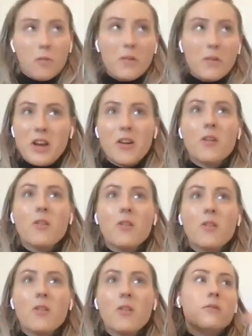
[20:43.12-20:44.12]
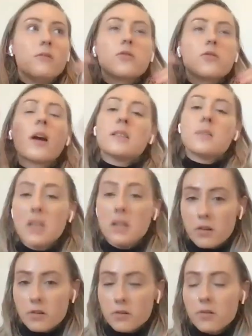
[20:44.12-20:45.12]
what we know and try
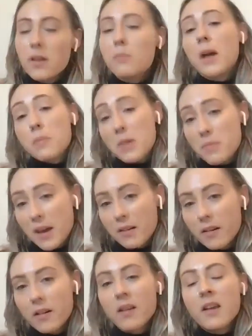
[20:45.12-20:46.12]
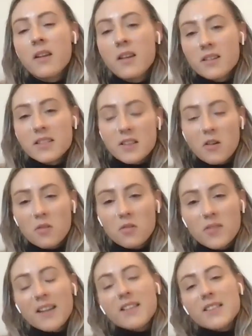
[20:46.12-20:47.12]
something new that might be better. So
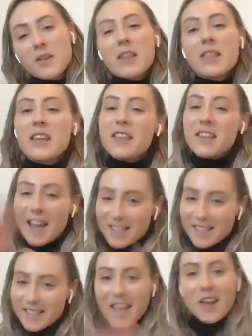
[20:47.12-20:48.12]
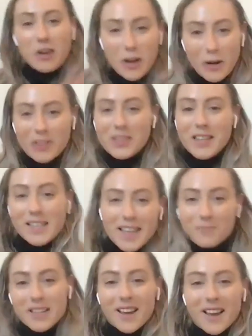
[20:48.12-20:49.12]
I think yes and no at the
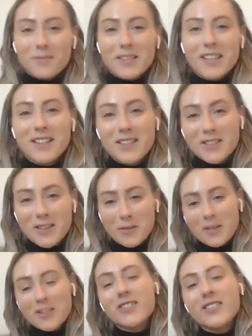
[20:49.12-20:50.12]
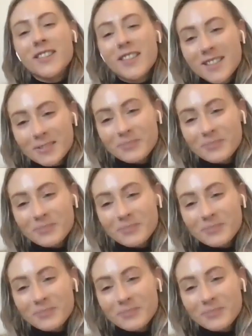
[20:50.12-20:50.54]
same time to answer your question.